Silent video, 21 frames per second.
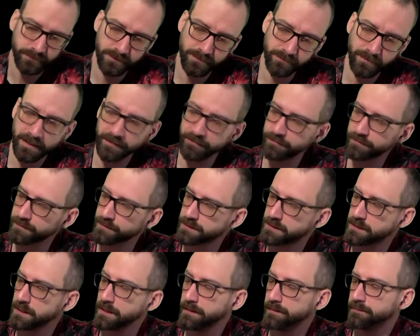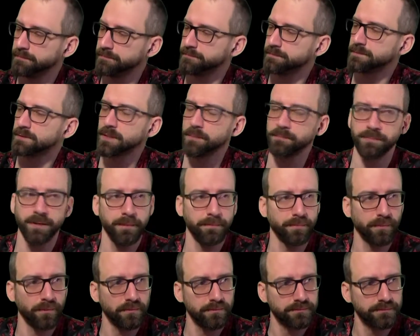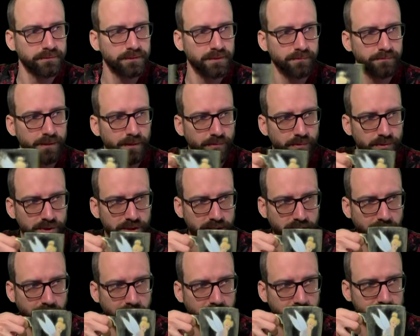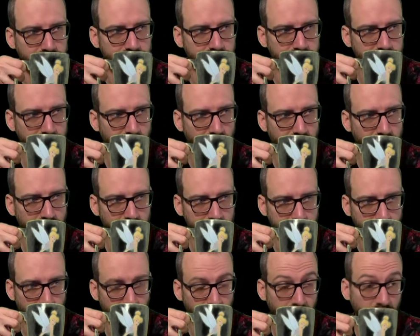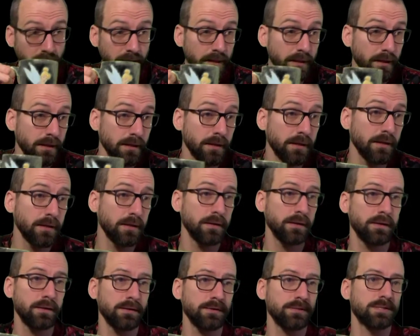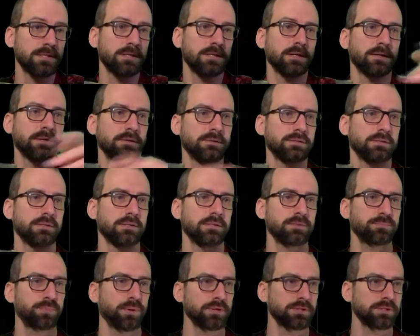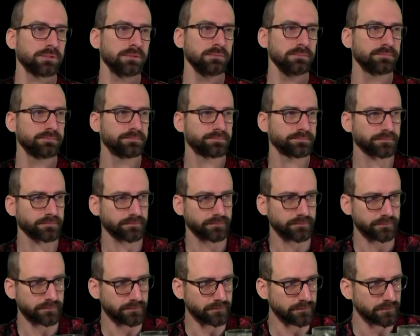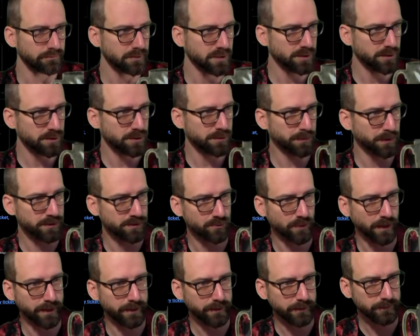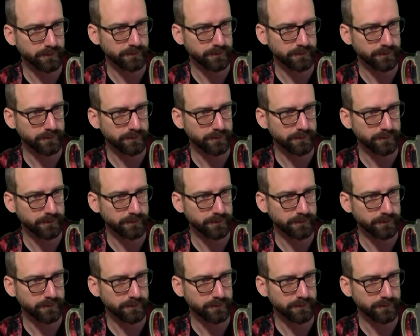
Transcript: It's painful to see. Some people just get it easy in life. Like here's the thing. Here's this person right here.